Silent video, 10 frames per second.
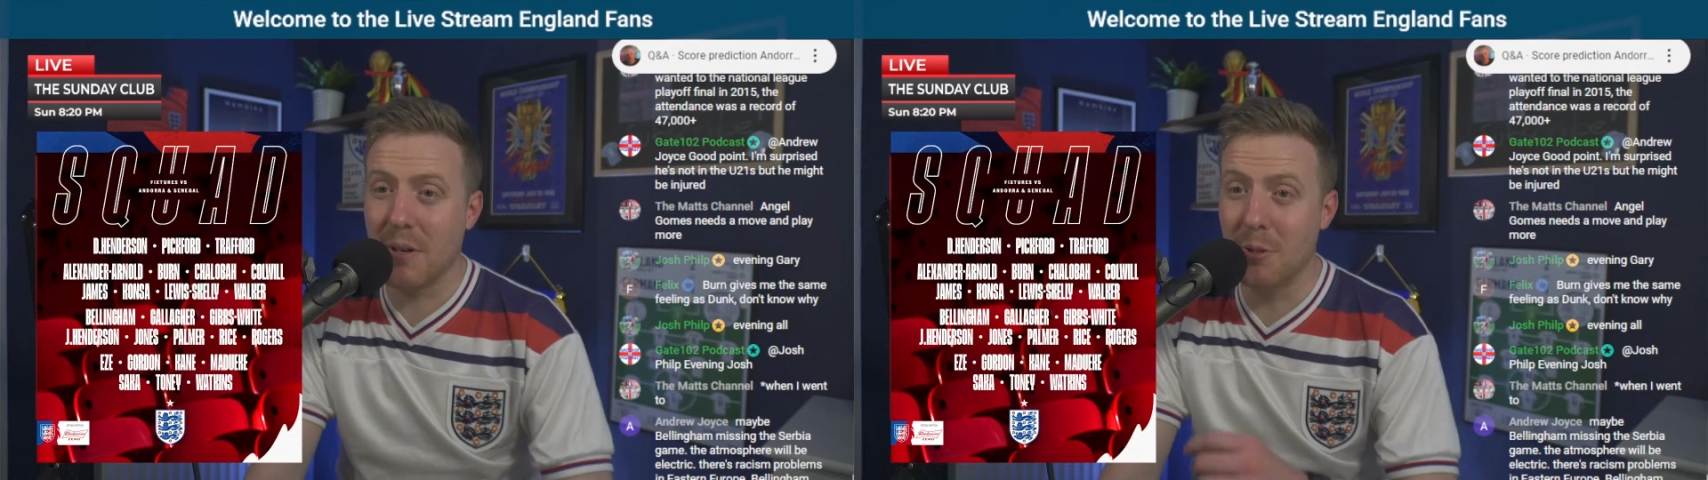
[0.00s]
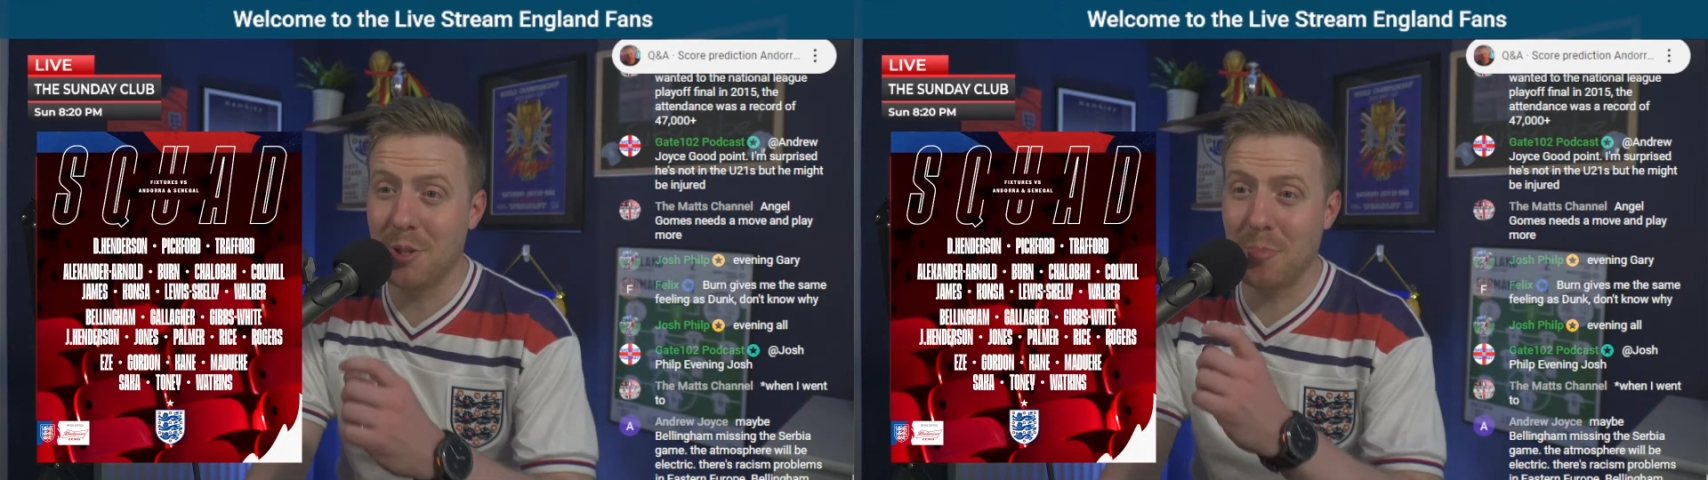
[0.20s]

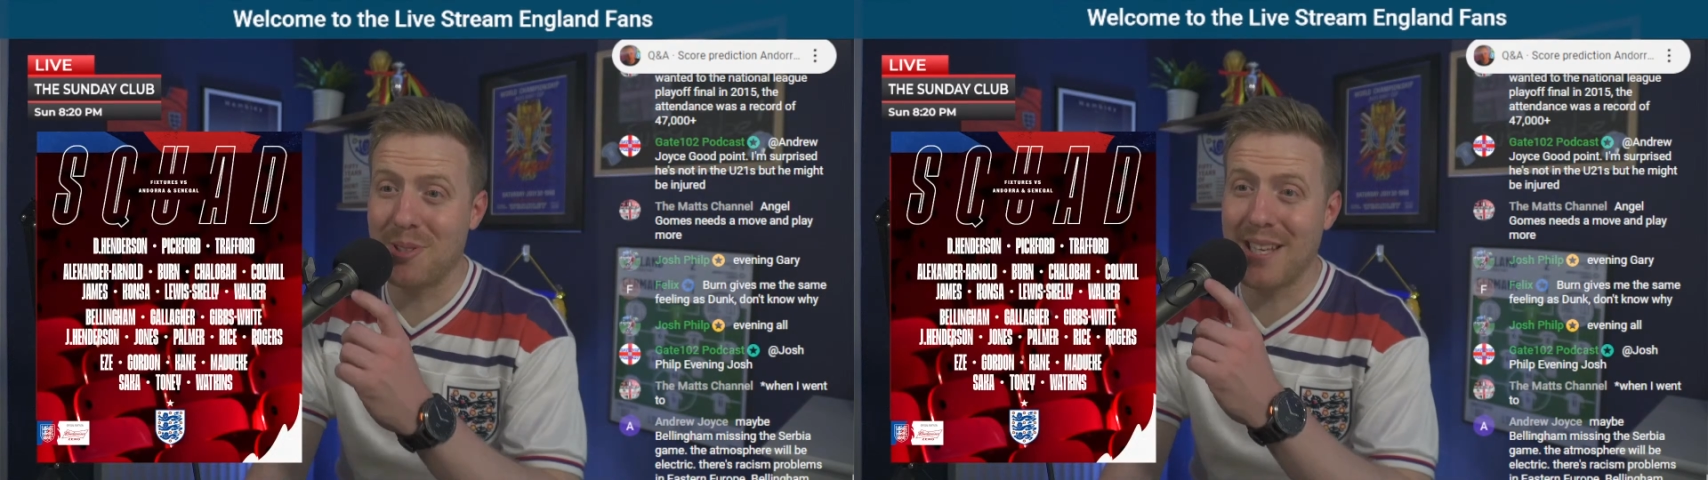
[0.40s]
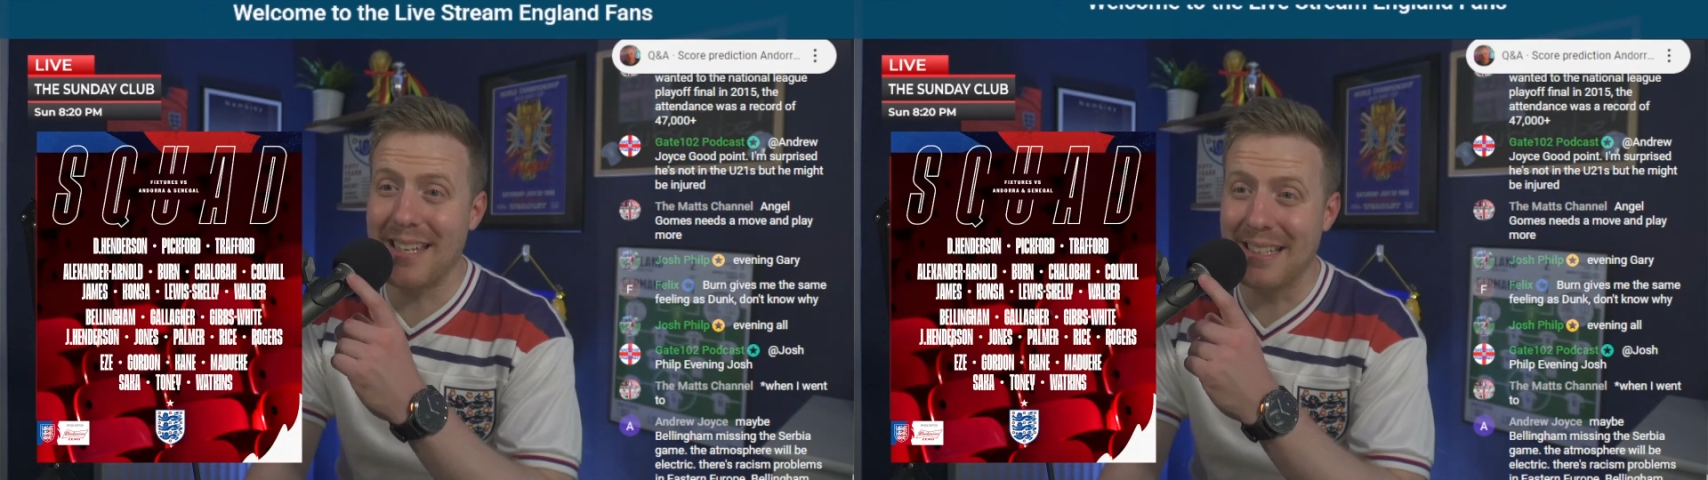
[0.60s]

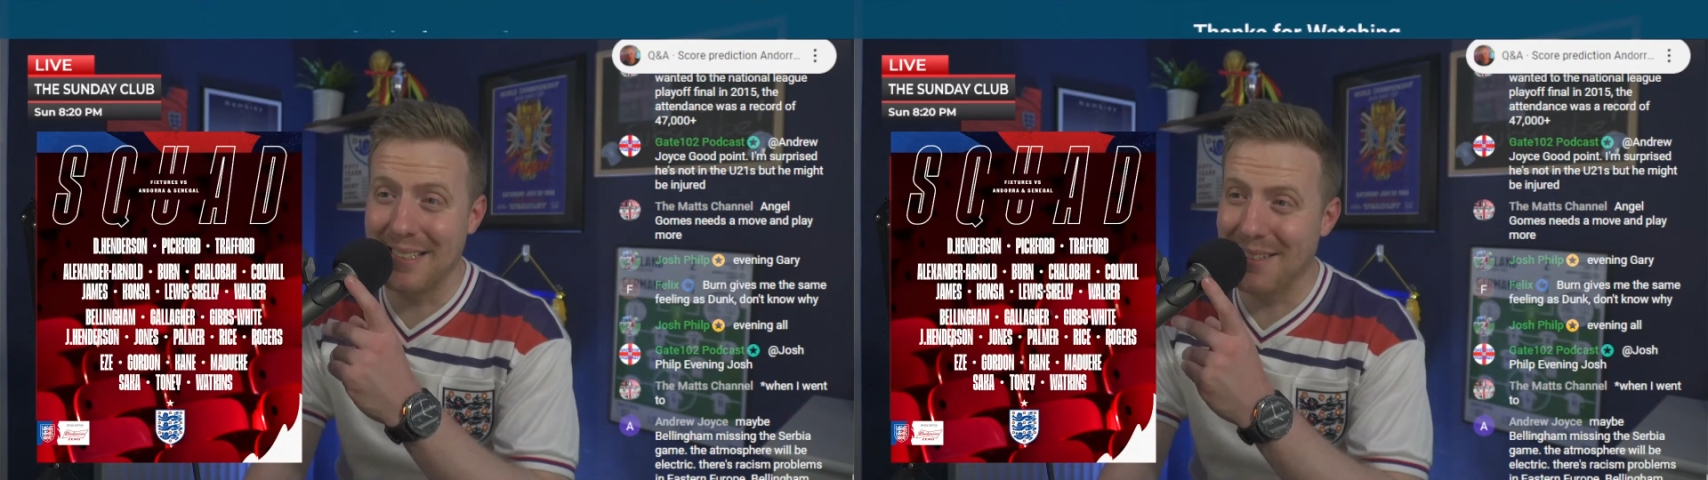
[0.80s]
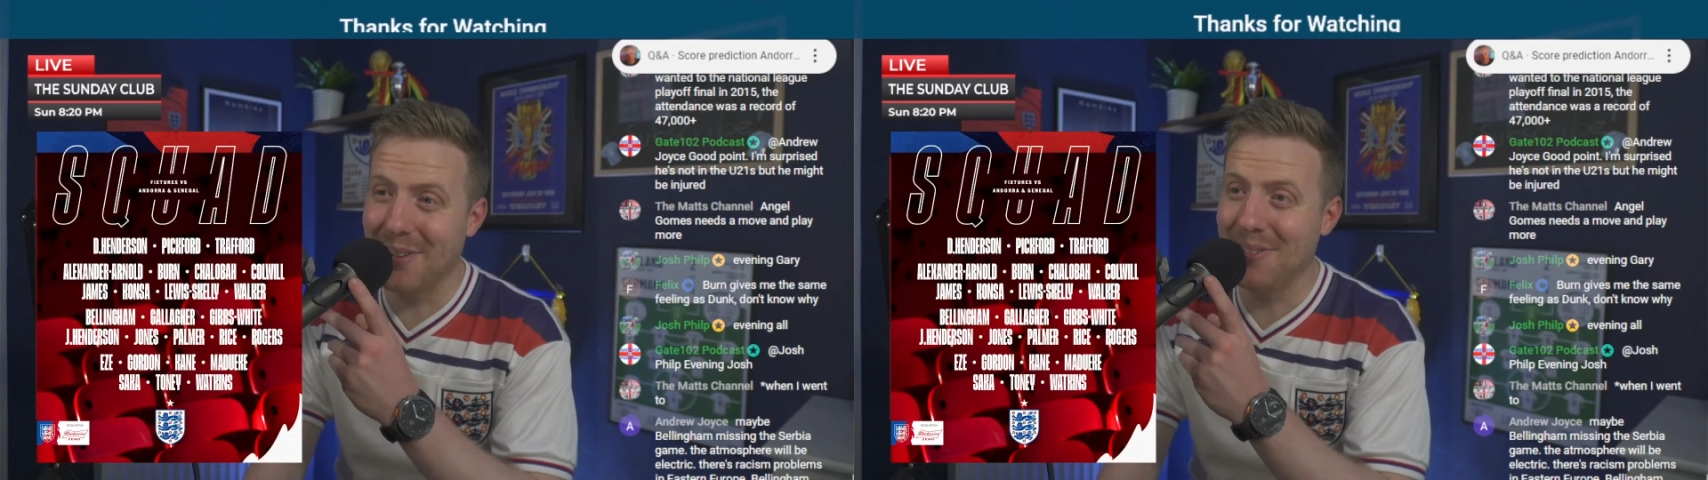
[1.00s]
100%.
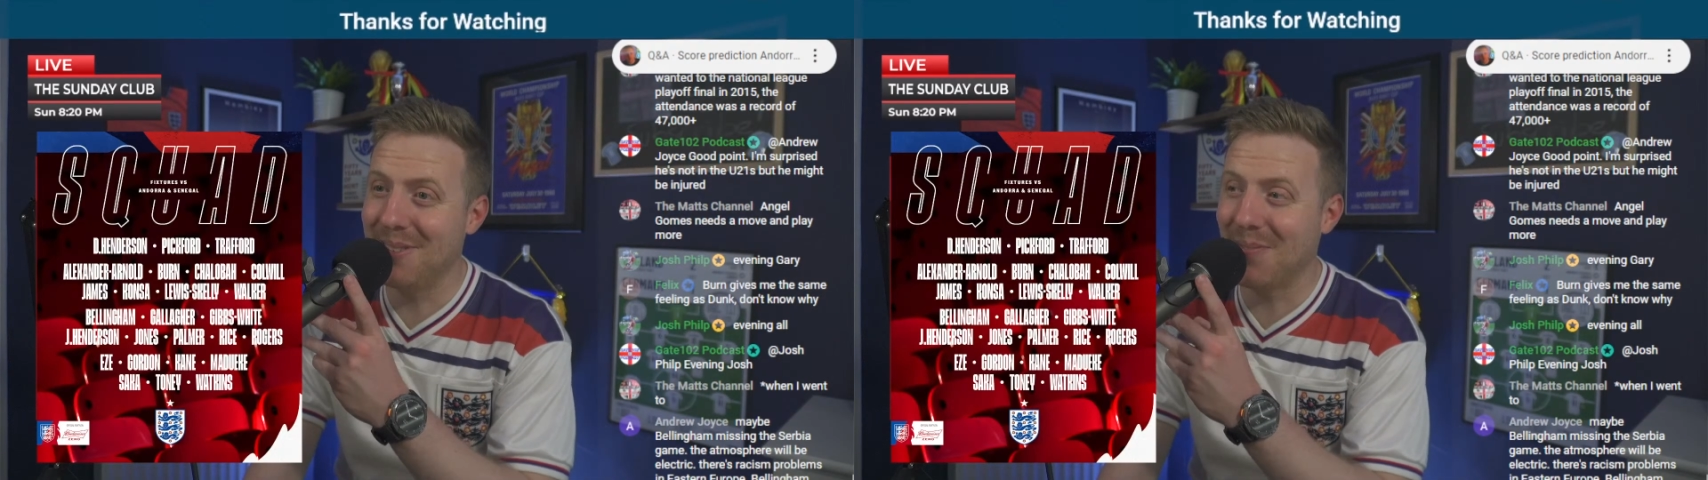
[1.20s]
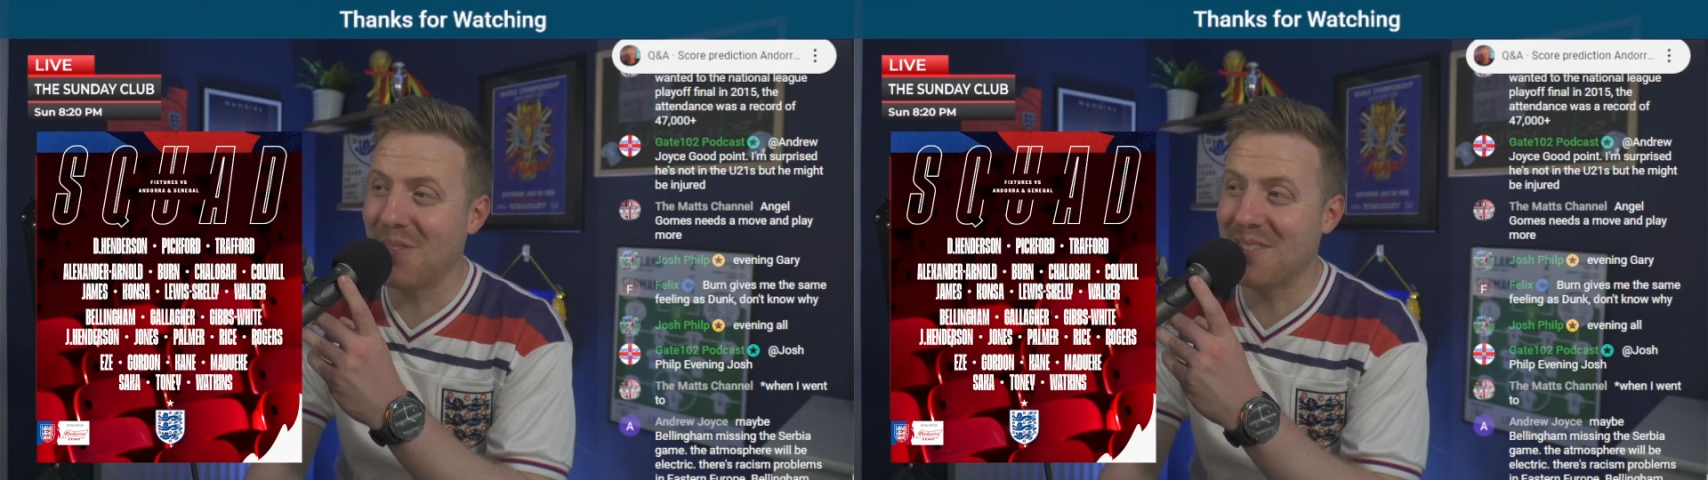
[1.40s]

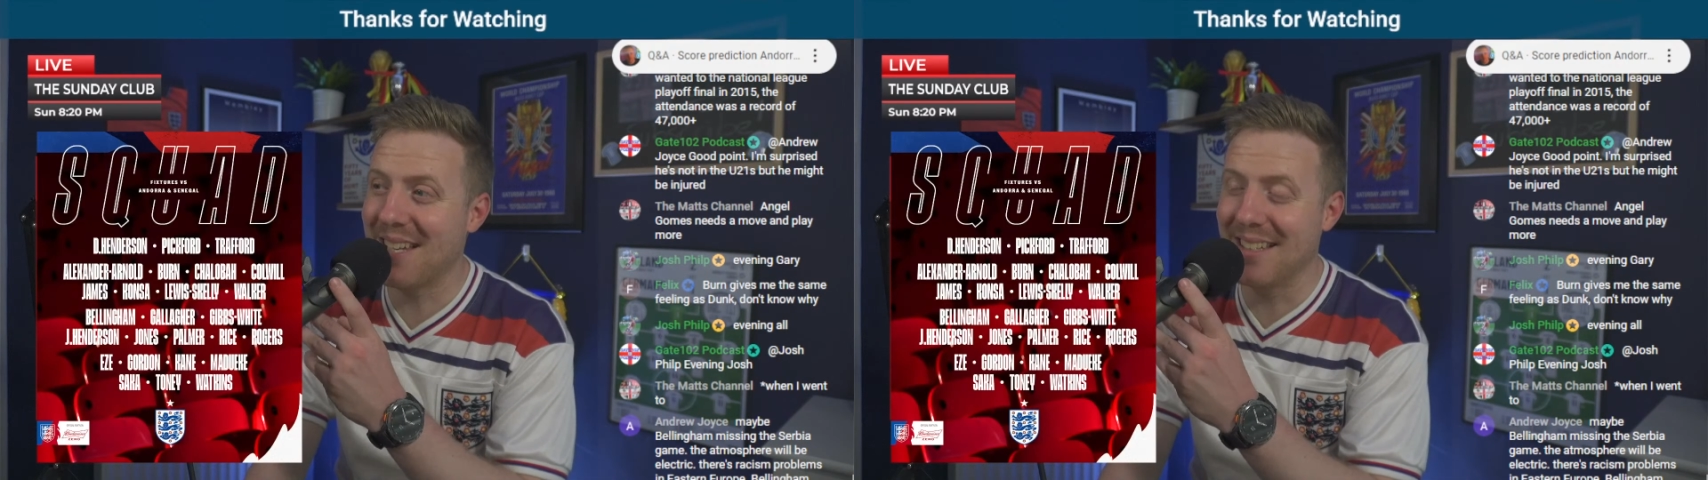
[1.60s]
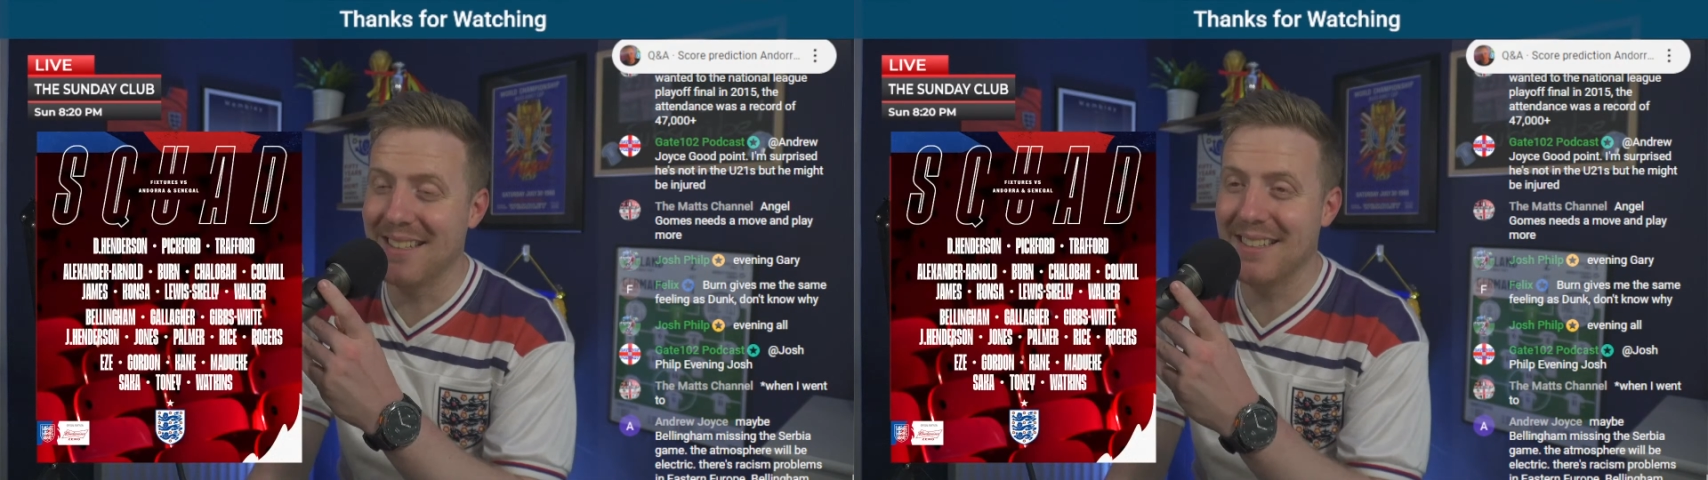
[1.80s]
100%.